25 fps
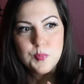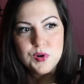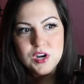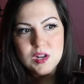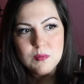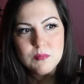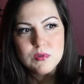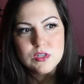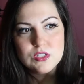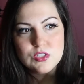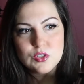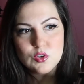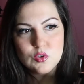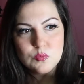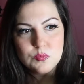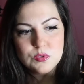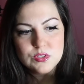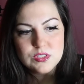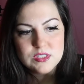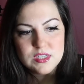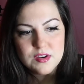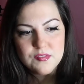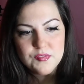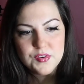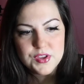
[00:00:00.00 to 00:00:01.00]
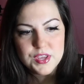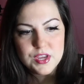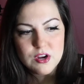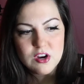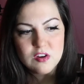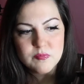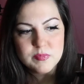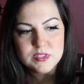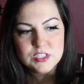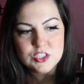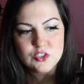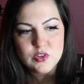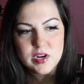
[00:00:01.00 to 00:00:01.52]
Pretty much almost every year
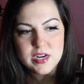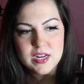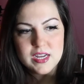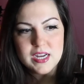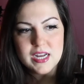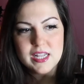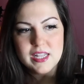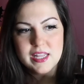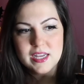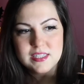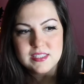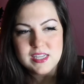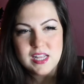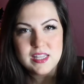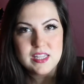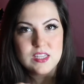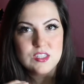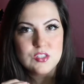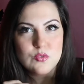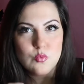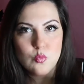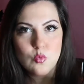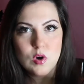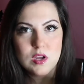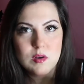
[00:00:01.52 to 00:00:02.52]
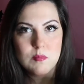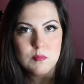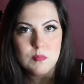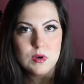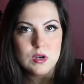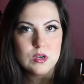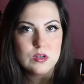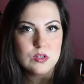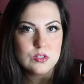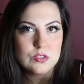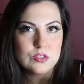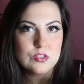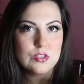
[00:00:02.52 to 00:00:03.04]
I've been trying to collect at least one
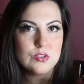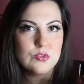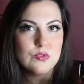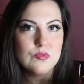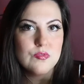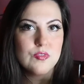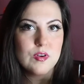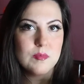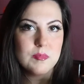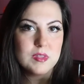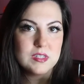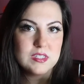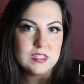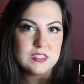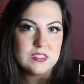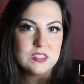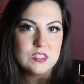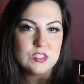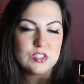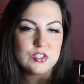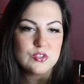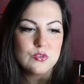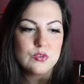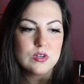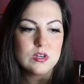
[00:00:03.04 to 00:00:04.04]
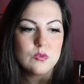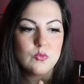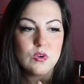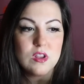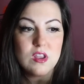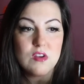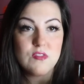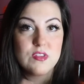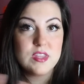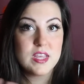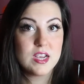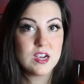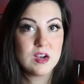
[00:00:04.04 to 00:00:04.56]
mug or two from the Disney store
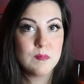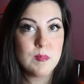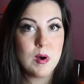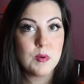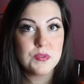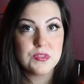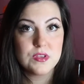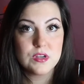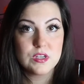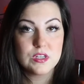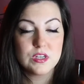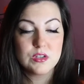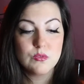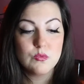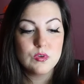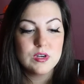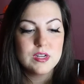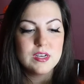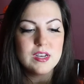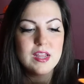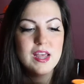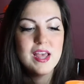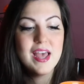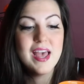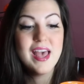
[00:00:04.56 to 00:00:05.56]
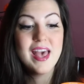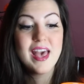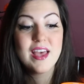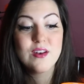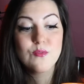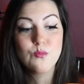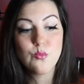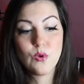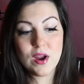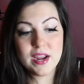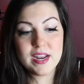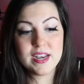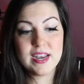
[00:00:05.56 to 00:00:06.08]
whenever they come out with a good one.
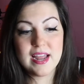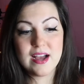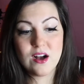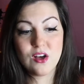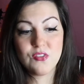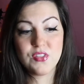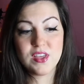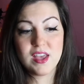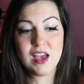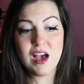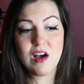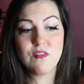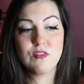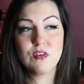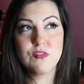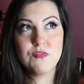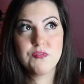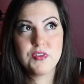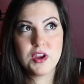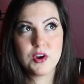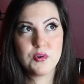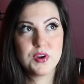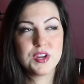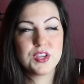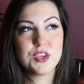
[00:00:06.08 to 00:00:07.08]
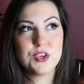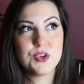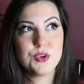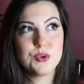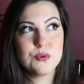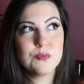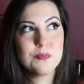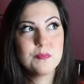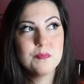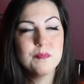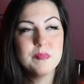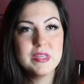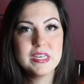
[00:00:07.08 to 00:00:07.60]
And right now they have a very
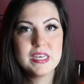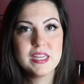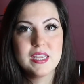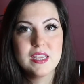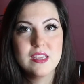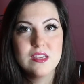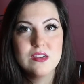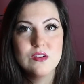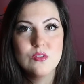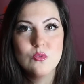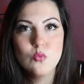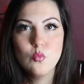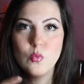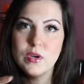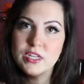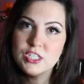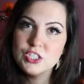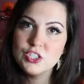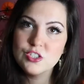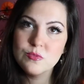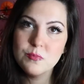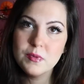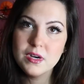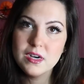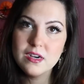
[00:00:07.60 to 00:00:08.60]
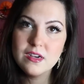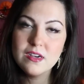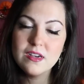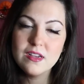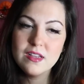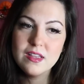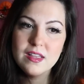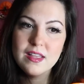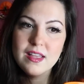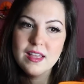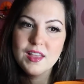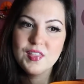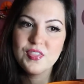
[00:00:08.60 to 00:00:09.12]
cute mini witch mug
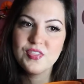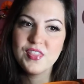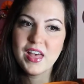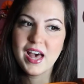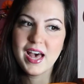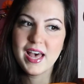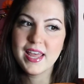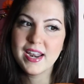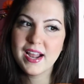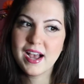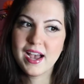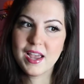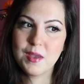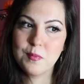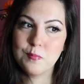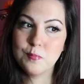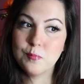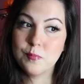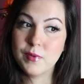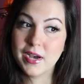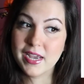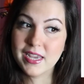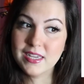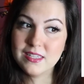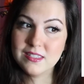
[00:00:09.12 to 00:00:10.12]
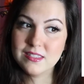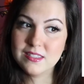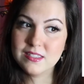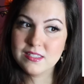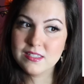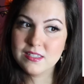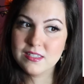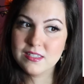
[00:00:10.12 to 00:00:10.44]
that I might